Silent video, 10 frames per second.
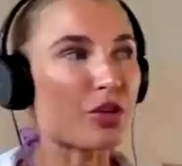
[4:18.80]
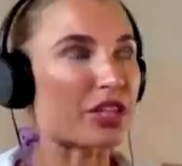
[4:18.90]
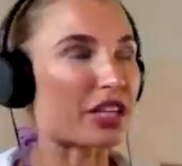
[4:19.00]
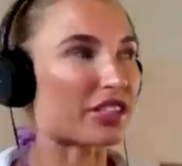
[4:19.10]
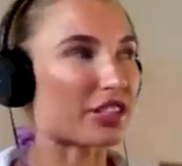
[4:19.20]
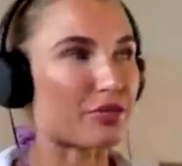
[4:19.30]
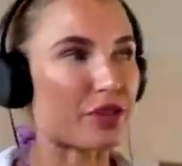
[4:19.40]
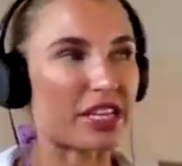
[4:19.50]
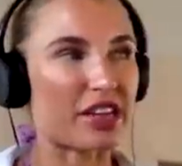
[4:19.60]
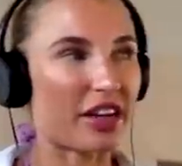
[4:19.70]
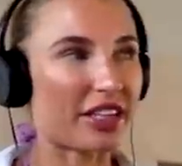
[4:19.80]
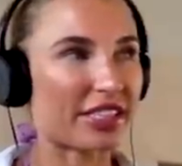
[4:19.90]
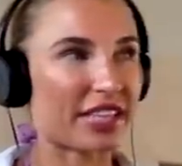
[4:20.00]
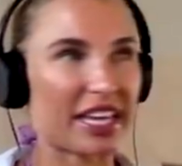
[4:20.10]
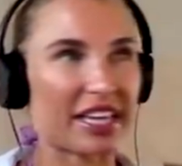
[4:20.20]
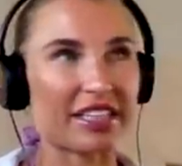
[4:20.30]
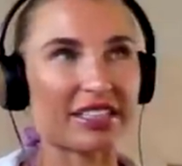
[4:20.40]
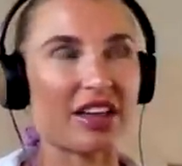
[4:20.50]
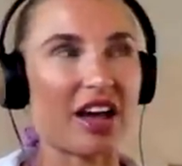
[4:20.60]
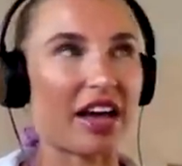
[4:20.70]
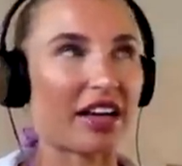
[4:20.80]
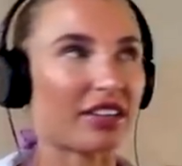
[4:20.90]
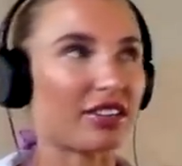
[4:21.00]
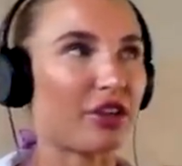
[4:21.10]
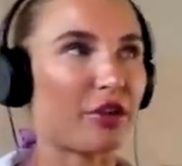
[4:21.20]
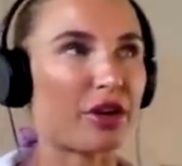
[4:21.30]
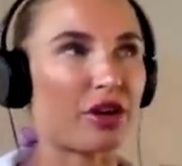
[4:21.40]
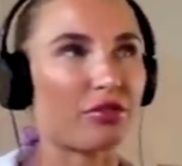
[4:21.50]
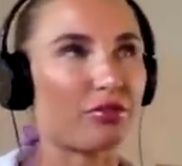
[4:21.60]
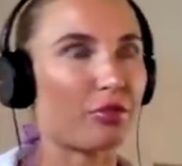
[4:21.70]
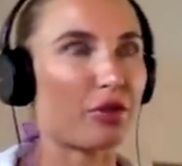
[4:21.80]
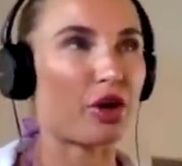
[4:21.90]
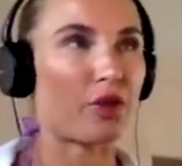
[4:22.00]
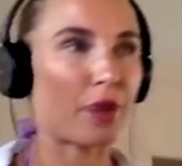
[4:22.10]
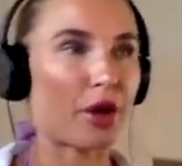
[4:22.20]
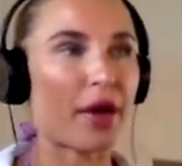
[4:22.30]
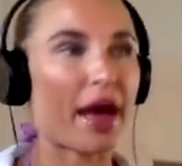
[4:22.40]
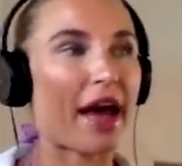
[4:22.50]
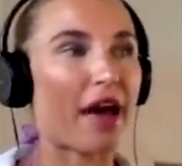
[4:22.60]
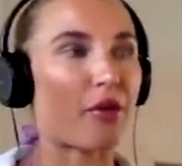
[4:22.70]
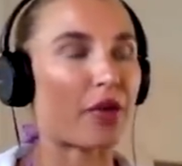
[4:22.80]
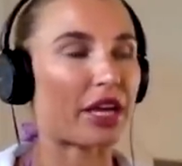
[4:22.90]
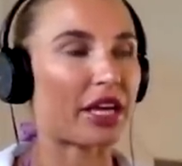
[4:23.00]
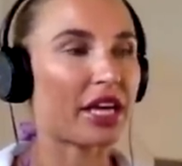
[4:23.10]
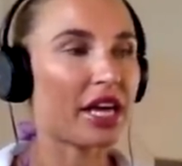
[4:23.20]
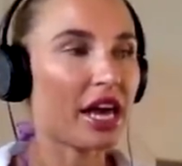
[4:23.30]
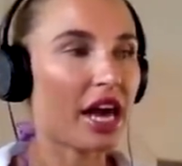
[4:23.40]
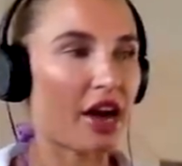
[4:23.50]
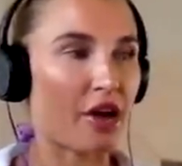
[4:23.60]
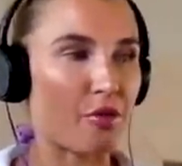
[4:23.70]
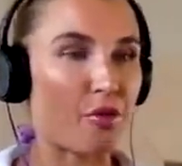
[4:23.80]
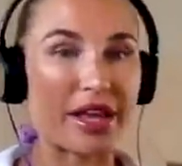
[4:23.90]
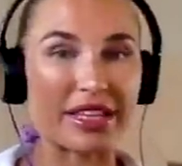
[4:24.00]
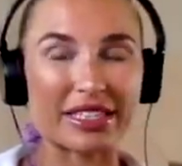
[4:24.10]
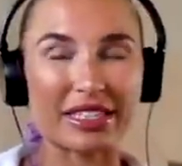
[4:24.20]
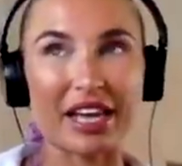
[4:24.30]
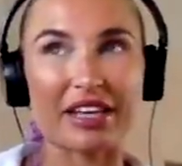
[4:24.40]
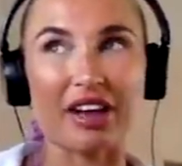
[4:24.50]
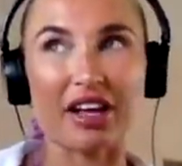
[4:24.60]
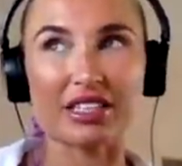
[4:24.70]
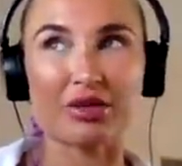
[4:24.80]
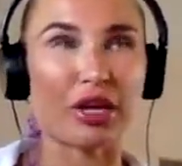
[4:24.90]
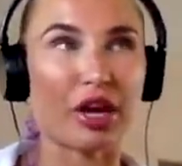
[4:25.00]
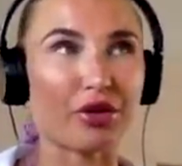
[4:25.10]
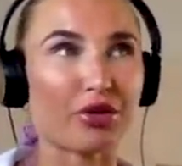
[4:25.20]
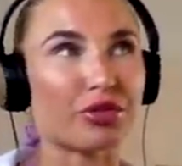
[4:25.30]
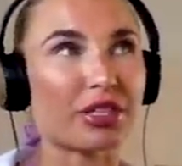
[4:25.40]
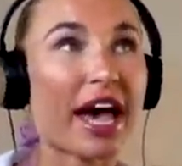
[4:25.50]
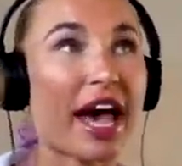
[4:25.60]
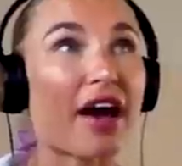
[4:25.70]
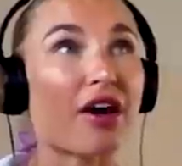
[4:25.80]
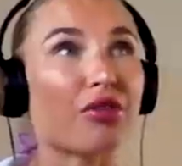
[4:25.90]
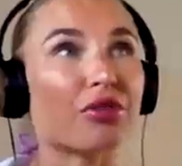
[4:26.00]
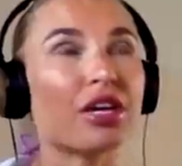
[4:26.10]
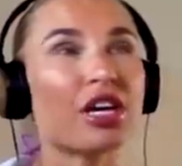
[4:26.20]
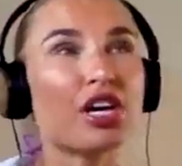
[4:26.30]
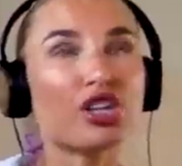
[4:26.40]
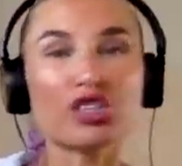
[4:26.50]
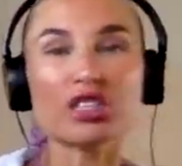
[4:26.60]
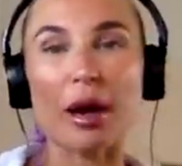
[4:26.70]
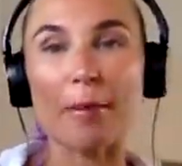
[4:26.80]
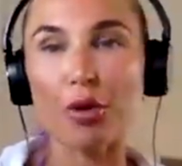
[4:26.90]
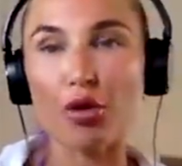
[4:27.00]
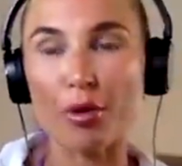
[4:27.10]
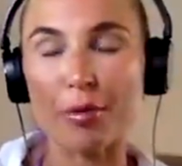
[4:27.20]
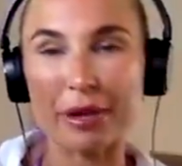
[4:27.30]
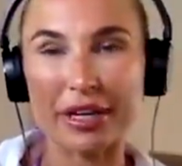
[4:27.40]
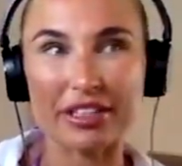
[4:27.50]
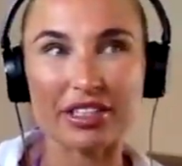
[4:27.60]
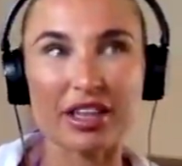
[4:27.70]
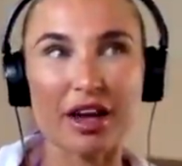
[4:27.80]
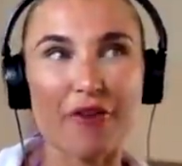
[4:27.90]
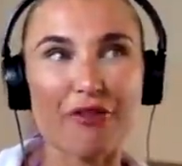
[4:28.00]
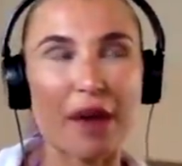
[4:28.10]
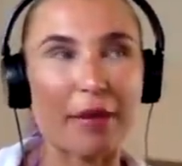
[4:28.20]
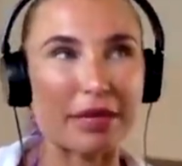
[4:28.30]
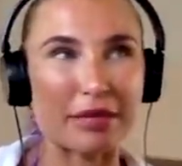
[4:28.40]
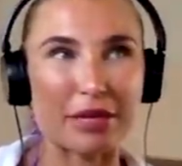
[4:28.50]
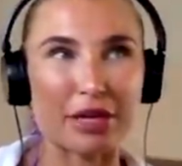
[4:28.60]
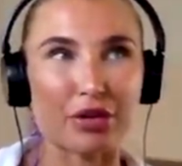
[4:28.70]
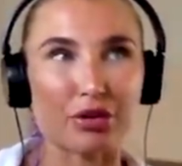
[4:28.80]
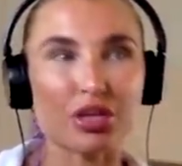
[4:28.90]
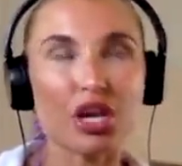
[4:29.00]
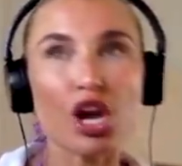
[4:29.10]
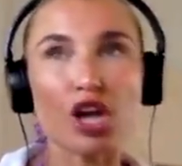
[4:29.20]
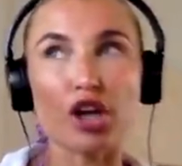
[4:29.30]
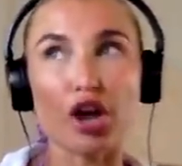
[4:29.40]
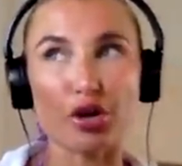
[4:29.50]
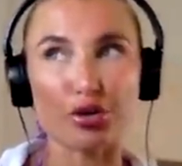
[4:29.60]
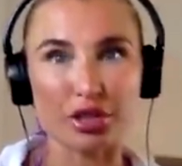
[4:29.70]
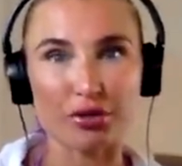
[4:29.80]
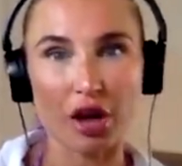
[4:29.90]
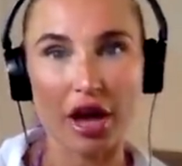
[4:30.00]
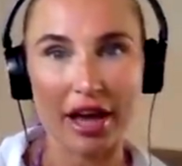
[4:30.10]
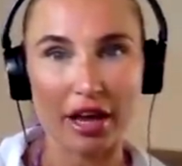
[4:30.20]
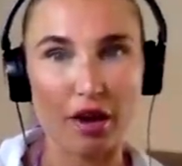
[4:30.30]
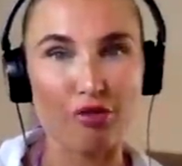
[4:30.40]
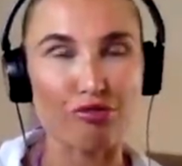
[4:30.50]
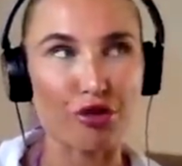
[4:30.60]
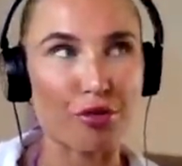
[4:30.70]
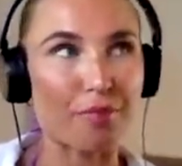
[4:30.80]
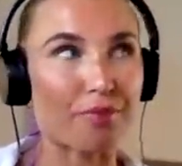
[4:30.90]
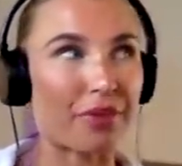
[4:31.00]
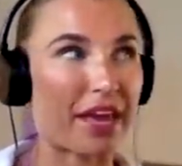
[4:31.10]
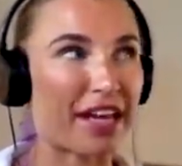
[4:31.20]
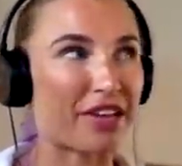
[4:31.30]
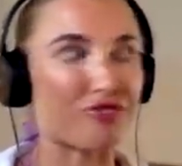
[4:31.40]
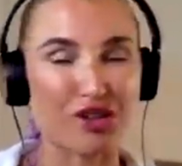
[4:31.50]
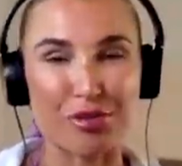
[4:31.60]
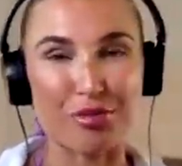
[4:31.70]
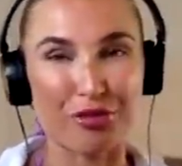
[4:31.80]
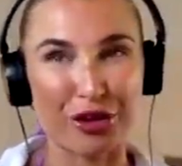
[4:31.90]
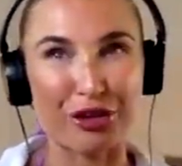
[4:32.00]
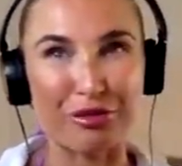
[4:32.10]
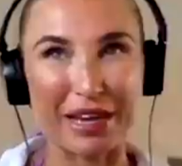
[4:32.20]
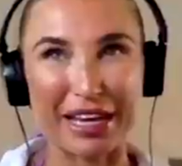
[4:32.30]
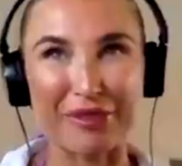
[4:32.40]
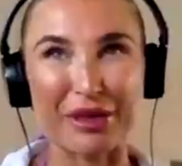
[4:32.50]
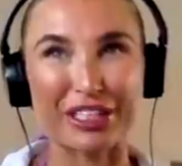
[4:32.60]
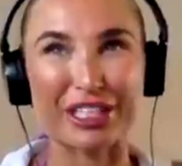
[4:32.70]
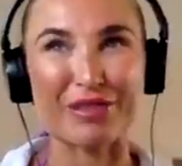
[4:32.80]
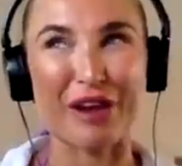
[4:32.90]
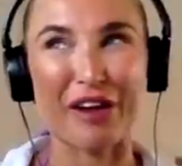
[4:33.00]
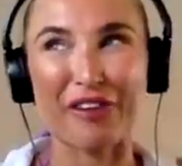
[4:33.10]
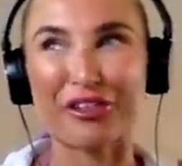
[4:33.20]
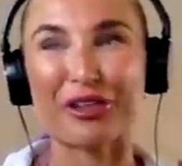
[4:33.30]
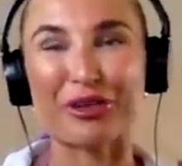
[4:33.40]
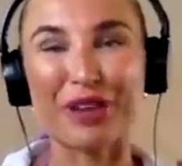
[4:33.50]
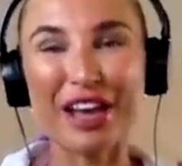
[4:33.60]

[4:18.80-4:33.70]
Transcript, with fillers: We done some oh, really no. nice things like you know we got we got a boat out. We um, went and like to a local town, just like pool and beach stuff, family meals, loads of like room in room filming, which is where I feel